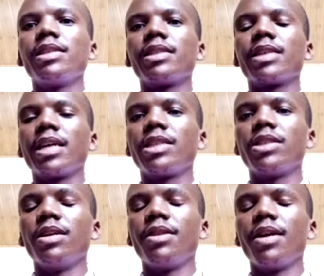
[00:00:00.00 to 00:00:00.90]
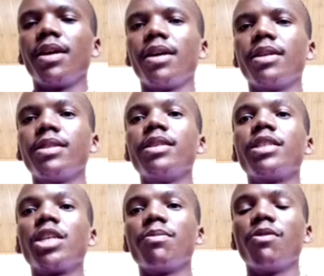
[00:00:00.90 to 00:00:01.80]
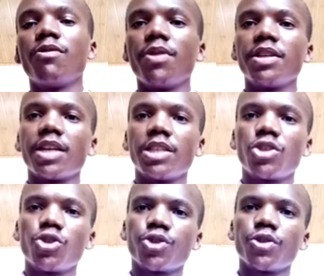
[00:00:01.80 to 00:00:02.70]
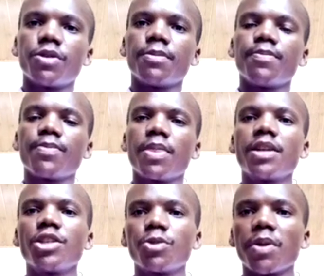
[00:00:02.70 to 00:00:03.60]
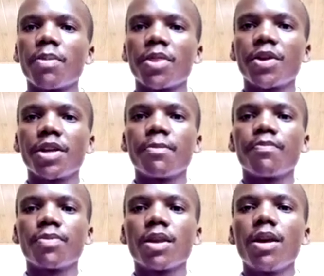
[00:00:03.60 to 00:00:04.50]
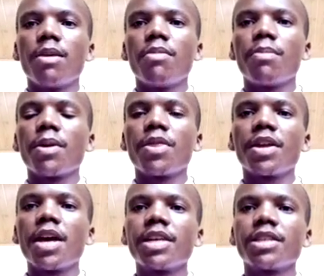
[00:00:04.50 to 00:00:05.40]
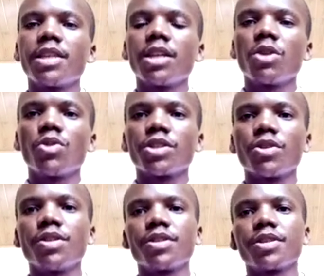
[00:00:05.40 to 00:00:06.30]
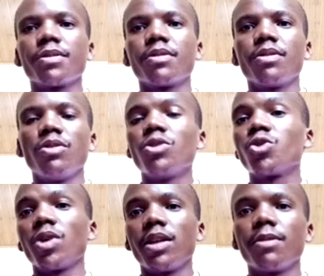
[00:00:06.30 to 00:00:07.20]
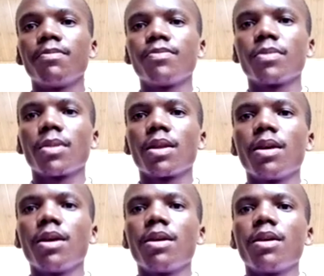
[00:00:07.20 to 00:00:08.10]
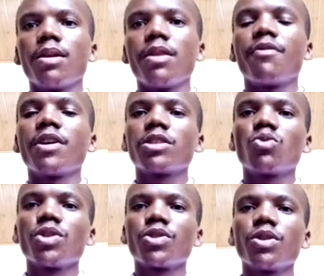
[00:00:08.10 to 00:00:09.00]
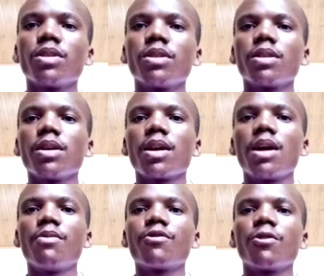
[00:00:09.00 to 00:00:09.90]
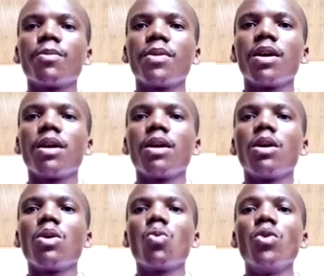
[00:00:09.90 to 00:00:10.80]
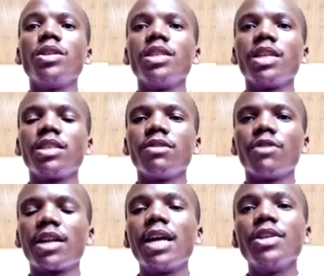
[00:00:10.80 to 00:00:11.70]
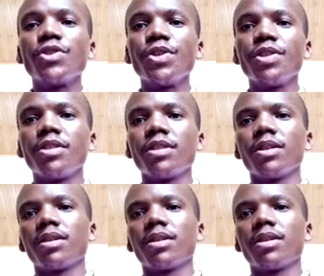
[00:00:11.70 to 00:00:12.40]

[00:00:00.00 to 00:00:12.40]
the table for the titration. That is paper 3. Paper 3 has 3 questions usually. The first question comes from the quantitative analysis.